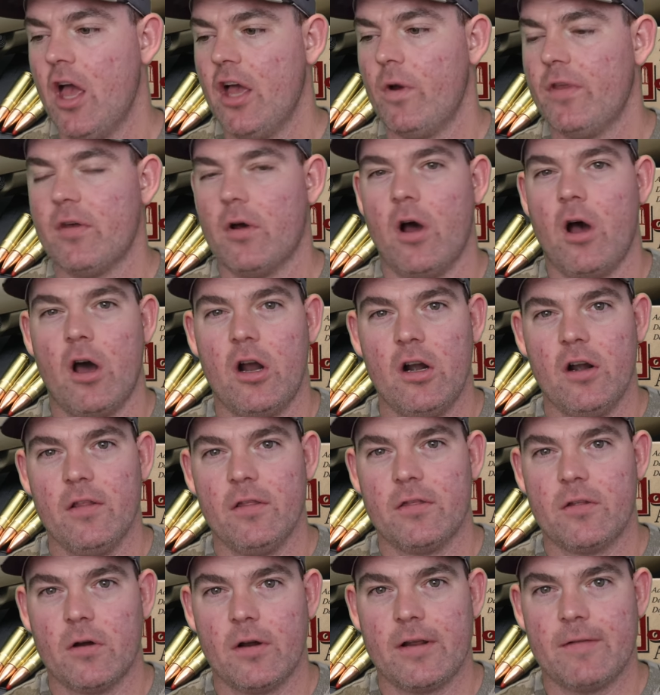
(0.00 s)
with a
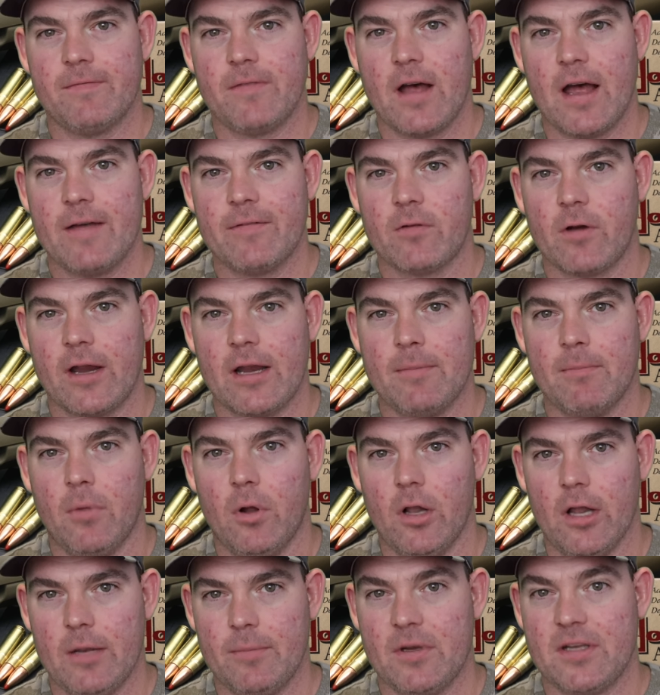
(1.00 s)
135 grain
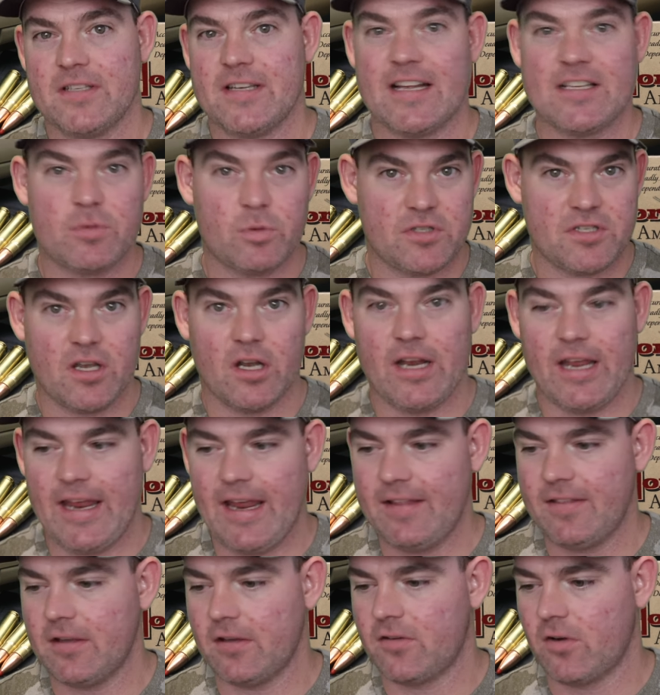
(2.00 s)
bullet, because that's what's going to
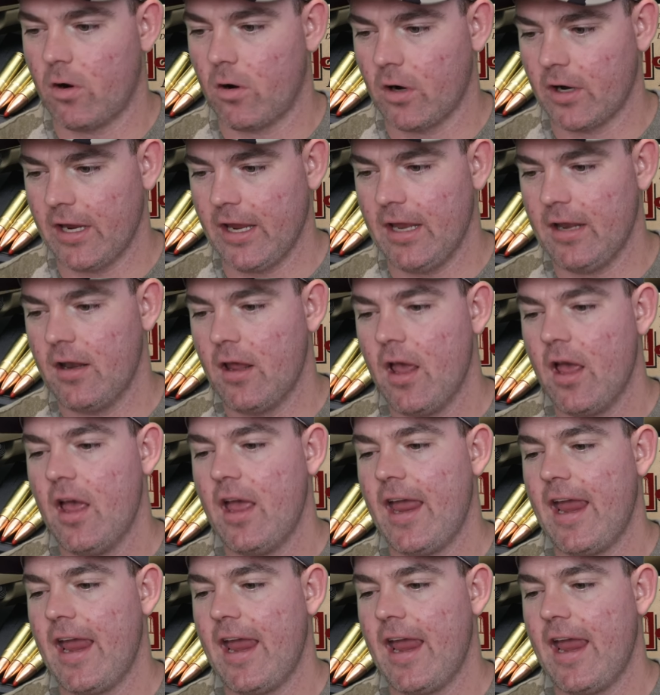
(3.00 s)
hit the target,